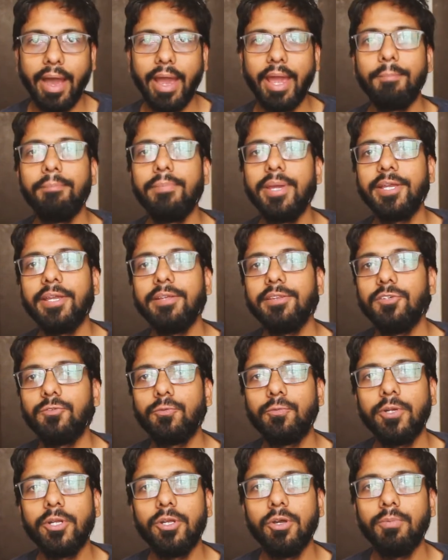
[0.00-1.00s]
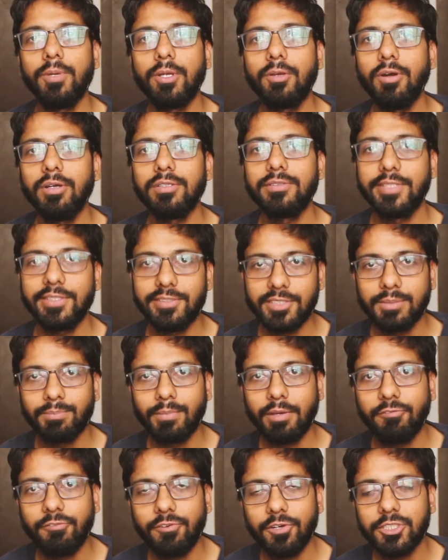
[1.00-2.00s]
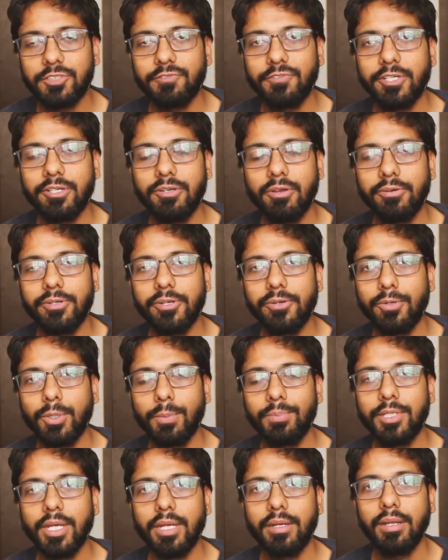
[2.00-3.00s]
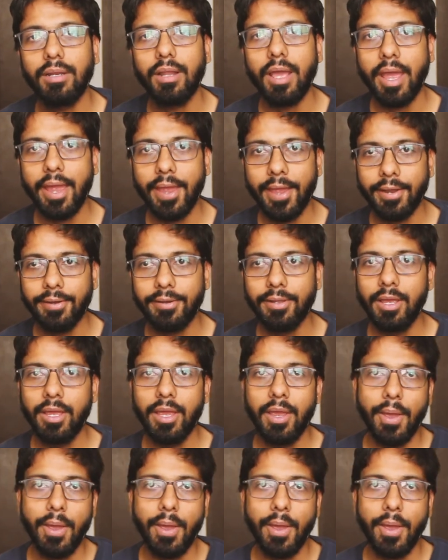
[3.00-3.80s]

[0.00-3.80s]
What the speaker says: I am making this video because this is my first video on YouTube channel and